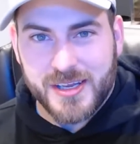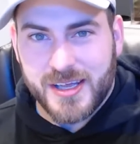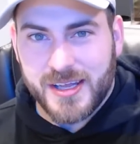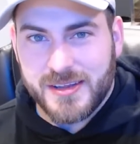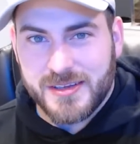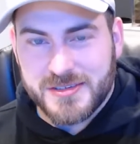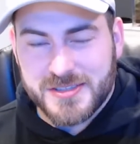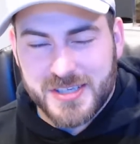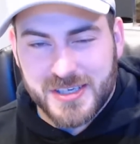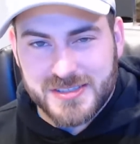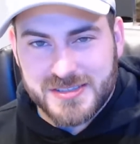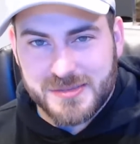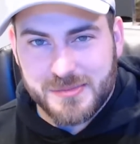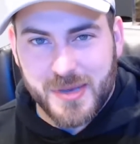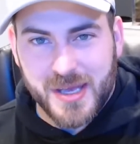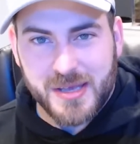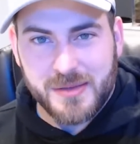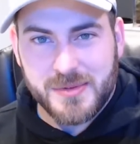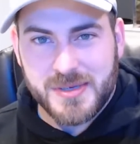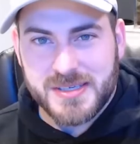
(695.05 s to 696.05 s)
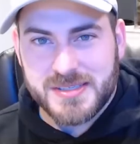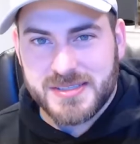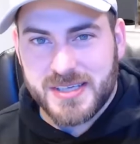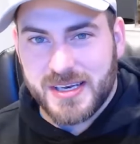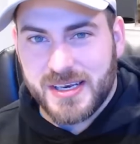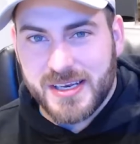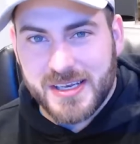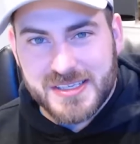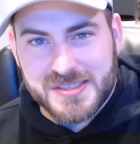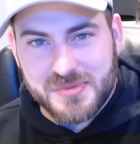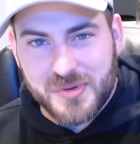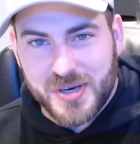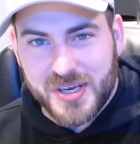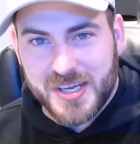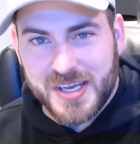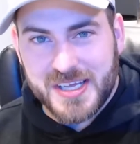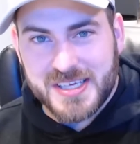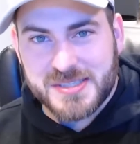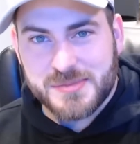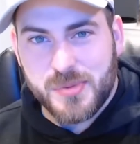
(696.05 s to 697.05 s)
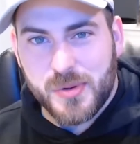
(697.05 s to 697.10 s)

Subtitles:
and there's tons of babies, and it is what it is.